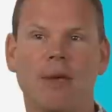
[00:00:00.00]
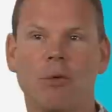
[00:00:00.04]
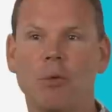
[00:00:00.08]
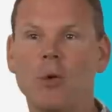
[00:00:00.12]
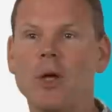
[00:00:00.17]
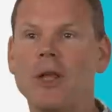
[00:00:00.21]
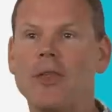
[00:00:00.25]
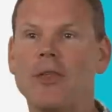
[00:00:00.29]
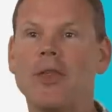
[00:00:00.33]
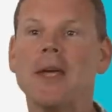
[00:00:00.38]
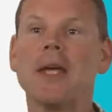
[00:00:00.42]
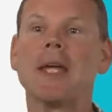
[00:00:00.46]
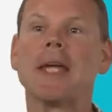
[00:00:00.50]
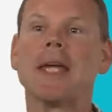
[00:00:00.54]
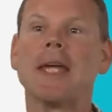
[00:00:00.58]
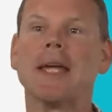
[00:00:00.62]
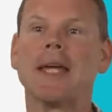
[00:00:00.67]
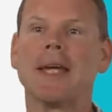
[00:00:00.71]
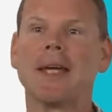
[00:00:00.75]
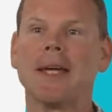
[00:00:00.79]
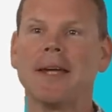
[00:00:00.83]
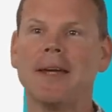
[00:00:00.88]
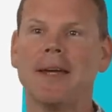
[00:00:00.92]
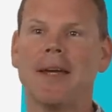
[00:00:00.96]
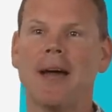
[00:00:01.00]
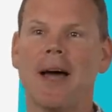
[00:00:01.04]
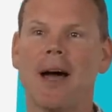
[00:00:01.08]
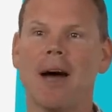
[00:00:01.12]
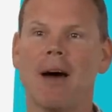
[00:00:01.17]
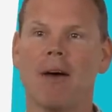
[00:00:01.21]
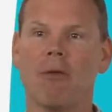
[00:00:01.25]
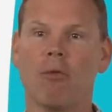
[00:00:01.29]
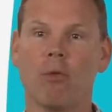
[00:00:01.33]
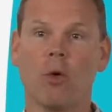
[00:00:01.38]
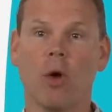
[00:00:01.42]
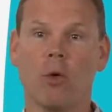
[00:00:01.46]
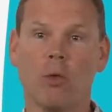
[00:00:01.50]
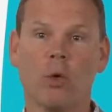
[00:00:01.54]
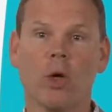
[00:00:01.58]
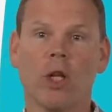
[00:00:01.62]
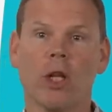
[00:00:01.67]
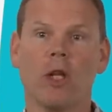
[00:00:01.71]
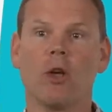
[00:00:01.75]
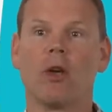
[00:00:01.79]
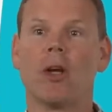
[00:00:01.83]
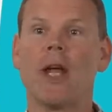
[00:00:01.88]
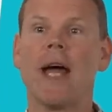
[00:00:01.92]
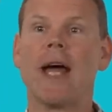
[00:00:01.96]
rethinking of
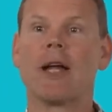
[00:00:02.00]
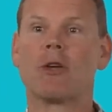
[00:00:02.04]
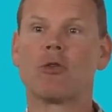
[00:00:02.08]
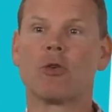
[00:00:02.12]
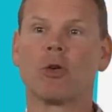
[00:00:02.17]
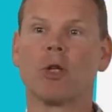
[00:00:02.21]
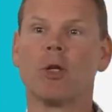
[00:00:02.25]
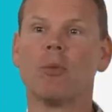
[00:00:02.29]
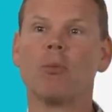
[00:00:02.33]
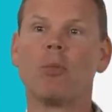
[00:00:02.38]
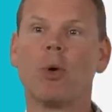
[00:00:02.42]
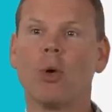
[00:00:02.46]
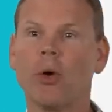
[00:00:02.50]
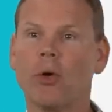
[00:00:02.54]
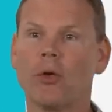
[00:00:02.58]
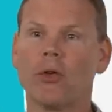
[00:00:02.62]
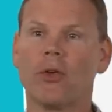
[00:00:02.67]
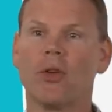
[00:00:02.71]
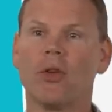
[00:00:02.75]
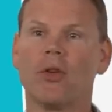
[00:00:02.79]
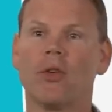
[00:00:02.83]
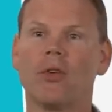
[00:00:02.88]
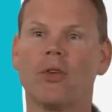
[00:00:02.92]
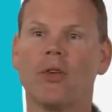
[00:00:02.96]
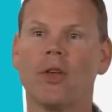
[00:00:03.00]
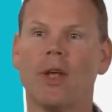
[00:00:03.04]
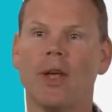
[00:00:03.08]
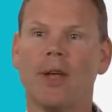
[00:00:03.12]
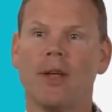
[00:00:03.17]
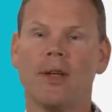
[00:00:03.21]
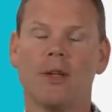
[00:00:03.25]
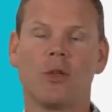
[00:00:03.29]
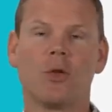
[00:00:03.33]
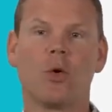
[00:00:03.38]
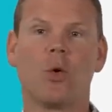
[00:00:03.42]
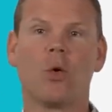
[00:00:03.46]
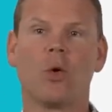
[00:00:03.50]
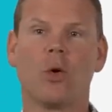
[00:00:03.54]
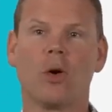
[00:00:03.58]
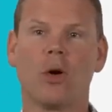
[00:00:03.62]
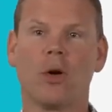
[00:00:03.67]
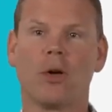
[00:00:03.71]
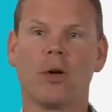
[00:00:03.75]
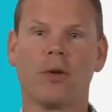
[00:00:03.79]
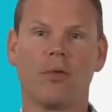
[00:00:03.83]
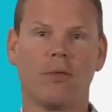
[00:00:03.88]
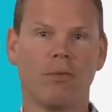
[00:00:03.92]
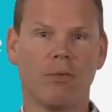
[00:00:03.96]
really your natural impulses
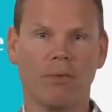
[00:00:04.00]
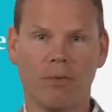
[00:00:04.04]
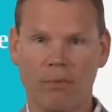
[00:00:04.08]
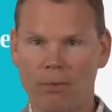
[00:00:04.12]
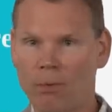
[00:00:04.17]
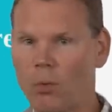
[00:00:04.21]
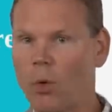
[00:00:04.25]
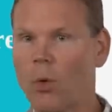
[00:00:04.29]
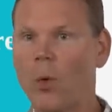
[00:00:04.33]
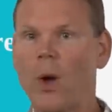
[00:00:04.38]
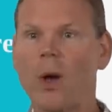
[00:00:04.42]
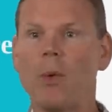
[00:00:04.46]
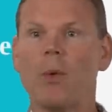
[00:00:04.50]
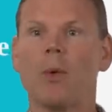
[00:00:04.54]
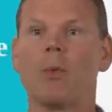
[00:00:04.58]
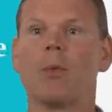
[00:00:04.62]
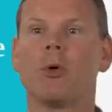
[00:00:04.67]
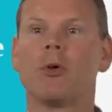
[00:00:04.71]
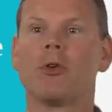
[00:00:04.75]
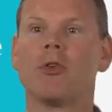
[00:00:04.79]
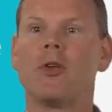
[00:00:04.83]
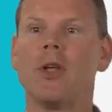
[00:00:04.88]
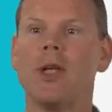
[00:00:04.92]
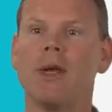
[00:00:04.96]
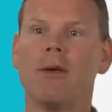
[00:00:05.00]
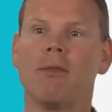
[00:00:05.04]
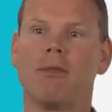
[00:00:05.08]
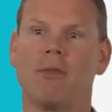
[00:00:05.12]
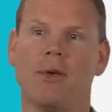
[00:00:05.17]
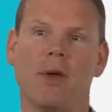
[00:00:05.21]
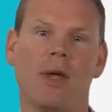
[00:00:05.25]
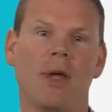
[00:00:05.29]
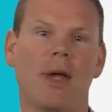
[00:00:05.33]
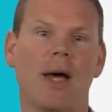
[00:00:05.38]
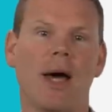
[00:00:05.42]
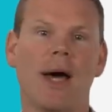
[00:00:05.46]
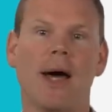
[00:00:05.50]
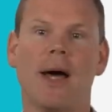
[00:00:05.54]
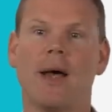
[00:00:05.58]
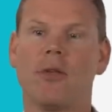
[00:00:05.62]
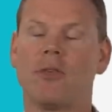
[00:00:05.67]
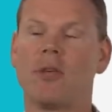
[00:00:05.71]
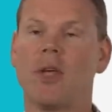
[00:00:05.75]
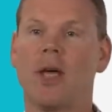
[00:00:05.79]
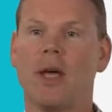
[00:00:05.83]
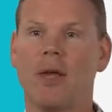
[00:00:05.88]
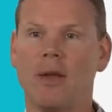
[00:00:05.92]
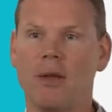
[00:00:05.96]
toward the way we perceive,
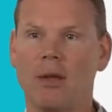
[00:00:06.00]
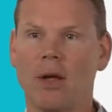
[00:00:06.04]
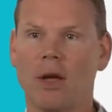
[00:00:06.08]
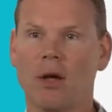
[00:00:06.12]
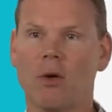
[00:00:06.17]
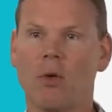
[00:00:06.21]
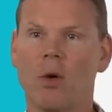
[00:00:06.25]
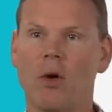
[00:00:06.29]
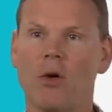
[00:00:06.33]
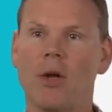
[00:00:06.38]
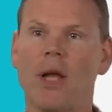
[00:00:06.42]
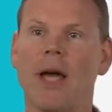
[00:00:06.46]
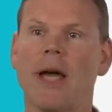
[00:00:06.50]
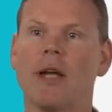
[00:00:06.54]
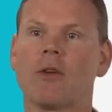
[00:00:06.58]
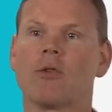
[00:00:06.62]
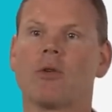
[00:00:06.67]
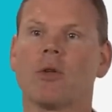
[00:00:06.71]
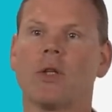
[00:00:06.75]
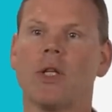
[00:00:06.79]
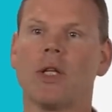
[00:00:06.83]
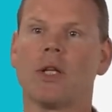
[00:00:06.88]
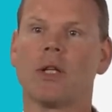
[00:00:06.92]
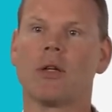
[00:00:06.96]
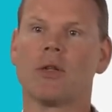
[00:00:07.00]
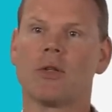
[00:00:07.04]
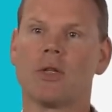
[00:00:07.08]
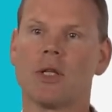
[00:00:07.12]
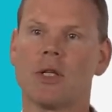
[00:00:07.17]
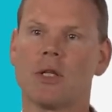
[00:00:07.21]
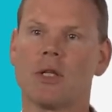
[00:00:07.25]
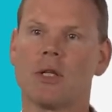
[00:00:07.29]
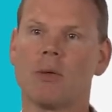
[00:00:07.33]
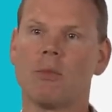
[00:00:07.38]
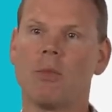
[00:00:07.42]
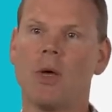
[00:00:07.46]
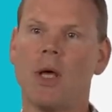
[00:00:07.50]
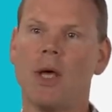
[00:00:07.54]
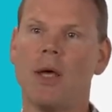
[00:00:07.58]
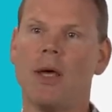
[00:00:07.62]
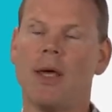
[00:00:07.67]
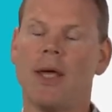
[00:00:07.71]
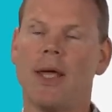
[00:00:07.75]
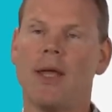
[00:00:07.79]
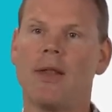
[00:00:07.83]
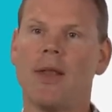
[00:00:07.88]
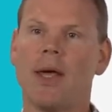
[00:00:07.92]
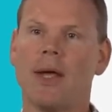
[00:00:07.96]
say, a quote, natural ecosystem,
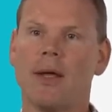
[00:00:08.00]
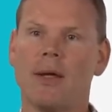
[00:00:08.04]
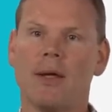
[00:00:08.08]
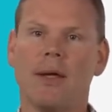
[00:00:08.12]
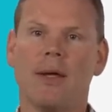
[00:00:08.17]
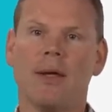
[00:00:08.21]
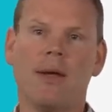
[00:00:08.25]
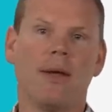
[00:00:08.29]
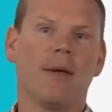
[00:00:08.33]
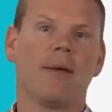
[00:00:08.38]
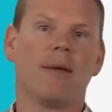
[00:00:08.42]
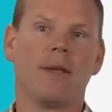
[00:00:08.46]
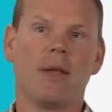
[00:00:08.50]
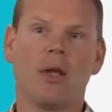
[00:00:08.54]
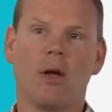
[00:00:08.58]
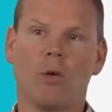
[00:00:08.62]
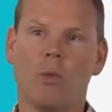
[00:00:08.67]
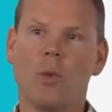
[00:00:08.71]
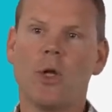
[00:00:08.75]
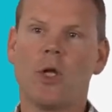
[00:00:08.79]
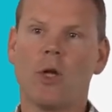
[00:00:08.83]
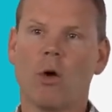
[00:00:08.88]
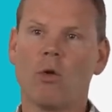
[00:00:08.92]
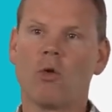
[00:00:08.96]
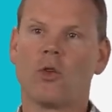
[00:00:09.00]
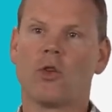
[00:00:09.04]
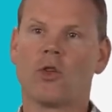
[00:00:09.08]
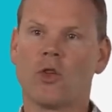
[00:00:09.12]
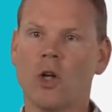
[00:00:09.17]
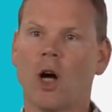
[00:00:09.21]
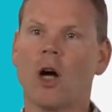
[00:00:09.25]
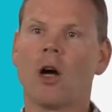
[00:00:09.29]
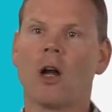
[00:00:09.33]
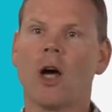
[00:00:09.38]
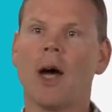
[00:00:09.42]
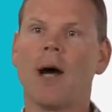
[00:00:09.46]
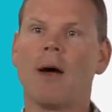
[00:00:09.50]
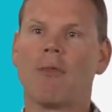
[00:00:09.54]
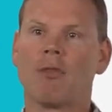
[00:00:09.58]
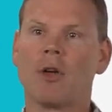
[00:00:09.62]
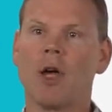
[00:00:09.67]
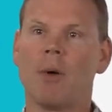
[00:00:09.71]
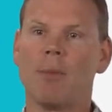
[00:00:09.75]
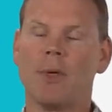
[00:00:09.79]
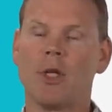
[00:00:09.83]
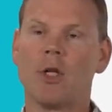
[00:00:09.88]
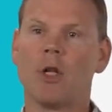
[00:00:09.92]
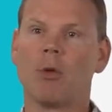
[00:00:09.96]
in that, you know, we don't start off
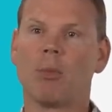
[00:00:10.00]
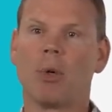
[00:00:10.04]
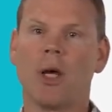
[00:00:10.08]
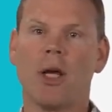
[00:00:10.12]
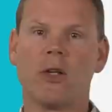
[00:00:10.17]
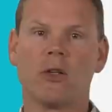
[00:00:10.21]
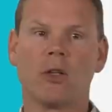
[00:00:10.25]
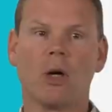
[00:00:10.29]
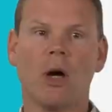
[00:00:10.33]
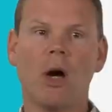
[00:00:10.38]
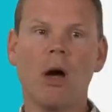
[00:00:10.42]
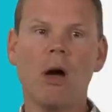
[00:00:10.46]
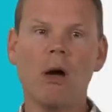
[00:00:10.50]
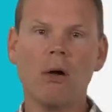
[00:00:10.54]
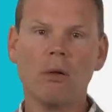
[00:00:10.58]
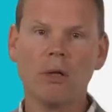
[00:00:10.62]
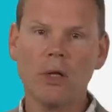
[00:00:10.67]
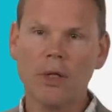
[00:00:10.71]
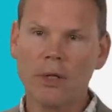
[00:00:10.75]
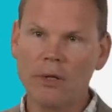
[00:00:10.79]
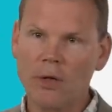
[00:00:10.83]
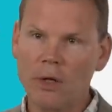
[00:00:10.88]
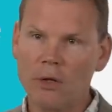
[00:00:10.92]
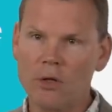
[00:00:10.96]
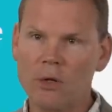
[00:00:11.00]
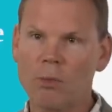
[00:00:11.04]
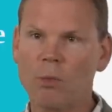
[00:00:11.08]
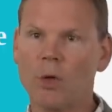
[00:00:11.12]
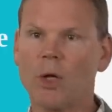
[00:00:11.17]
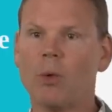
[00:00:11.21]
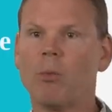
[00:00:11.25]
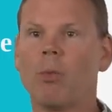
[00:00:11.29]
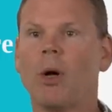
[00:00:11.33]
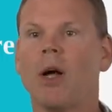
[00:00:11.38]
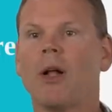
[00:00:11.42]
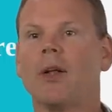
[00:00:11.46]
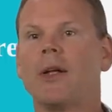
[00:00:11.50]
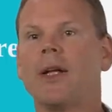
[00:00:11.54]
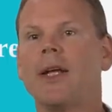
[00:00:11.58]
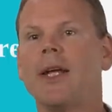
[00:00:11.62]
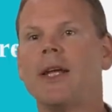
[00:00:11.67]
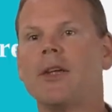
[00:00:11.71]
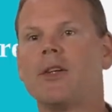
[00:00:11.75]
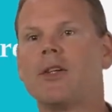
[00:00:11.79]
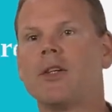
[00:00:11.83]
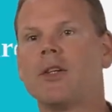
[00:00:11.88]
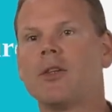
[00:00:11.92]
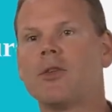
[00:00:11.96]
coming to the place and go, oh, look, there's some good
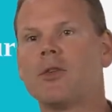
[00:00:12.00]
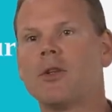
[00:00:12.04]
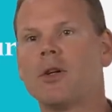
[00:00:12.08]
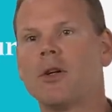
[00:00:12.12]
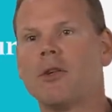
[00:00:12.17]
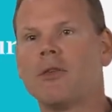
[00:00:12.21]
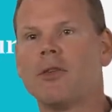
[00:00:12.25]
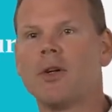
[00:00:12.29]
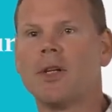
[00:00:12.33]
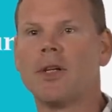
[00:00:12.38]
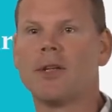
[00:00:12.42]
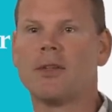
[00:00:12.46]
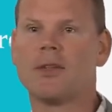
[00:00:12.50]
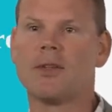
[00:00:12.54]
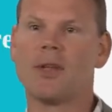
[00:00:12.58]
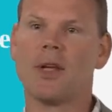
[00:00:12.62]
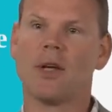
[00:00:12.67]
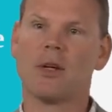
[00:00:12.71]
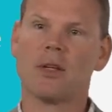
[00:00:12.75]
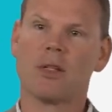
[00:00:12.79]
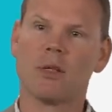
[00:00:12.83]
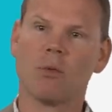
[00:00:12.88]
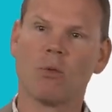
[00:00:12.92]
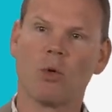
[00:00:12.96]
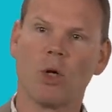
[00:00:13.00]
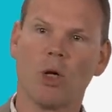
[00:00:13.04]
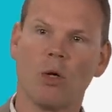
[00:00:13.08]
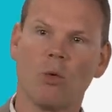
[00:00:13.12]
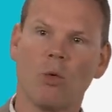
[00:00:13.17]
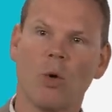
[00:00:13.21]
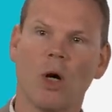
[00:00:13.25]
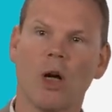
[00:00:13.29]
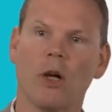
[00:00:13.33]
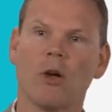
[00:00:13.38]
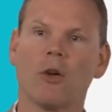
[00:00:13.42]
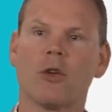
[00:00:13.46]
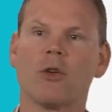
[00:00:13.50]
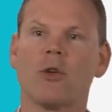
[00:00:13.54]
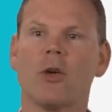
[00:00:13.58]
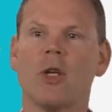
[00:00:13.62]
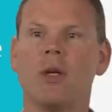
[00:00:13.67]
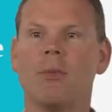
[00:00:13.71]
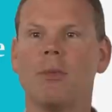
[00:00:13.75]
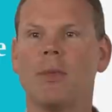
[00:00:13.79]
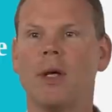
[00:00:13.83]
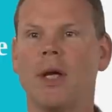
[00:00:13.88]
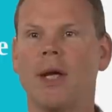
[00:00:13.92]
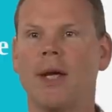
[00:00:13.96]
pollination service, there's some good water
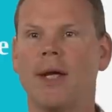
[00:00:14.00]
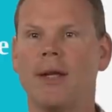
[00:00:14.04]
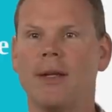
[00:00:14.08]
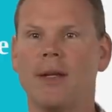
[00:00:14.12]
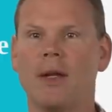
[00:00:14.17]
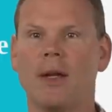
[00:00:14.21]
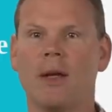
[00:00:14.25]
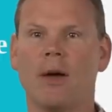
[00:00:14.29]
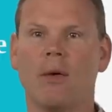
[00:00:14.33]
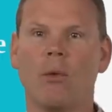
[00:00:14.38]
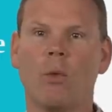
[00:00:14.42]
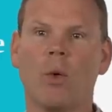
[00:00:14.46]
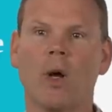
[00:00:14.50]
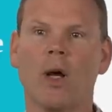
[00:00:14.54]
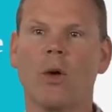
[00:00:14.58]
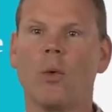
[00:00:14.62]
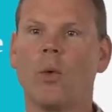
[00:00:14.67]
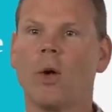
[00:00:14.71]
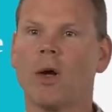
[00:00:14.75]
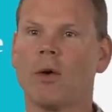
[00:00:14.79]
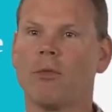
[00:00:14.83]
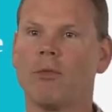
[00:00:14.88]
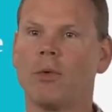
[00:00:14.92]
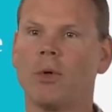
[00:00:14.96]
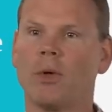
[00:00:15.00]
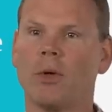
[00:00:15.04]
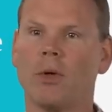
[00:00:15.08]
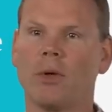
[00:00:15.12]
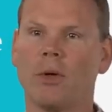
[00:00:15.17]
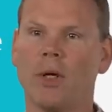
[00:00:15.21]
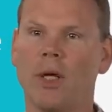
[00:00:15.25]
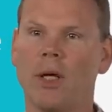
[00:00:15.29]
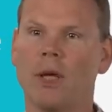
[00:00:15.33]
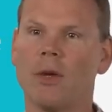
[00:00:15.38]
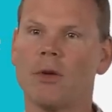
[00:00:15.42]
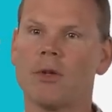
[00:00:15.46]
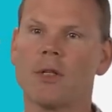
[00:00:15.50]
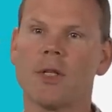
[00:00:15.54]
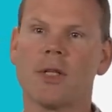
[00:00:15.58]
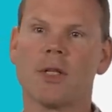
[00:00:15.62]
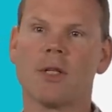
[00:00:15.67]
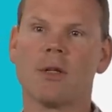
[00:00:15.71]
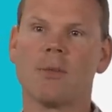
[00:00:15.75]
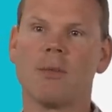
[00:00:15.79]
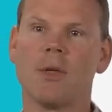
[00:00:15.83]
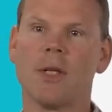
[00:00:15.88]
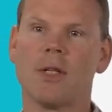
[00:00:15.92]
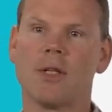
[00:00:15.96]
treatment, you know, what a wonderful
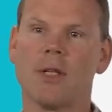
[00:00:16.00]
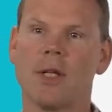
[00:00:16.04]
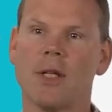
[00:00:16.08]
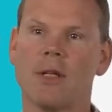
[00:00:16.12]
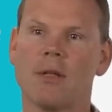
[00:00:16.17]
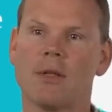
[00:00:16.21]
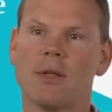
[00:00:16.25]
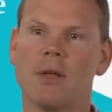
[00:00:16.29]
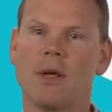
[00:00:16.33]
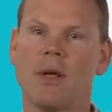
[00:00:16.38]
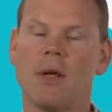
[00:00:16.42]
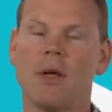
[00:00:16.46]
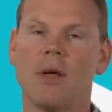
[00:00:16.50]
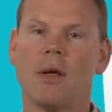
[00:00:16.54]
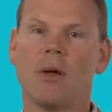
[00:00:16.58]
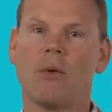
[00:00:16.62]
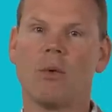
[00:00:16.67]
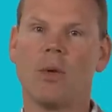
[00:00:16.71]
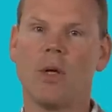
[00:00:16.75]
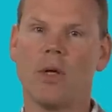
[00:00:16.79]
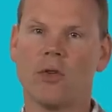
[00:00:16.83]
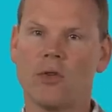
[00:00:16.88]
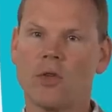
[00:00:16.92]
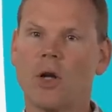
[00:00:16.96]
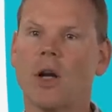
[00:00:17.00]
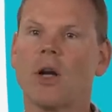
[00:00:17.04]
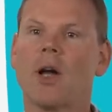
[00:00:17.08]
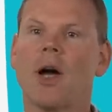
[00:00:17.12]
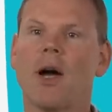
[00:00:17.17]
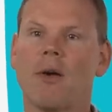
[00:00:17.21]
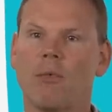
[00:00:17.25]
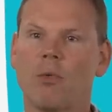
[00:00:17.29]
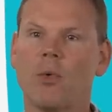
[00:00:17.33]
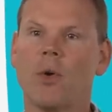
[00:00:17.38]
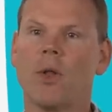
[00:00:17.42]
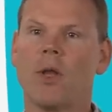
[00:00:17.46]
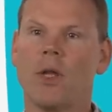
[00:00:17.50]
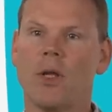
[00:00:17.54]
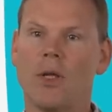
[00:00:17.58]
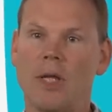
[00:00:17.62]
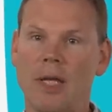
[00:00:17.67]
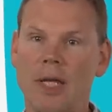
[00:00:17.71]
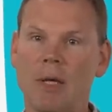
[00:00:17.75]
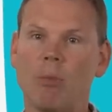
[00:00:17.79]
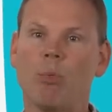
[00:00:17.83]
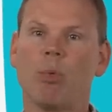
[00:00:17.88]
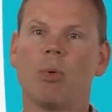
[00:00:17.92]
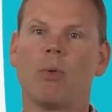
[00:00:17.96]
ecosystem this is. We start off with a
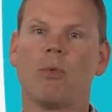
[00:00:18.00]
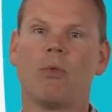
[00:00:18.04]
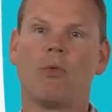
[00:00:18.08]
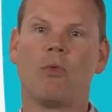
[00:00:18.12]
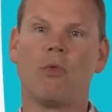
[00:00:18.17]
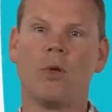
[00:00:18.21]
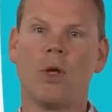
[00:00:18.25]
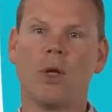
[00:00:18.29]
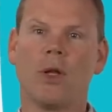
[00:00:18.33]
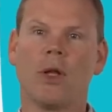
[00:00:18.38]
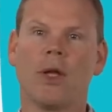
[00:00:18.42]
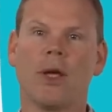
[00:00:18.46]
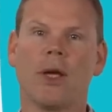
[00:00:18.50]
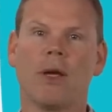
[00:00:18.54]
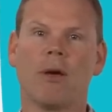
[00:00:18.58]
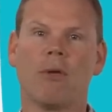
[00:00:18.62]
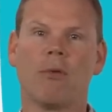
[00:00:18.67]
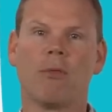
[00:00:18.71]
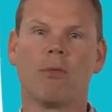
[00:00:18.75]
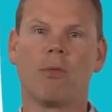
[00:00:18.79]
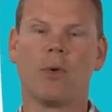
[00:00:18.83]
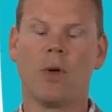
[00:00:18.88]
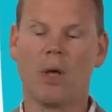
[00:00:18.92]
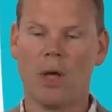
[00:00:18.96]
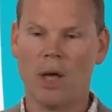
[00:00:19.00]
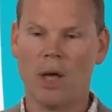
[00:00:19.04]
deep feeling of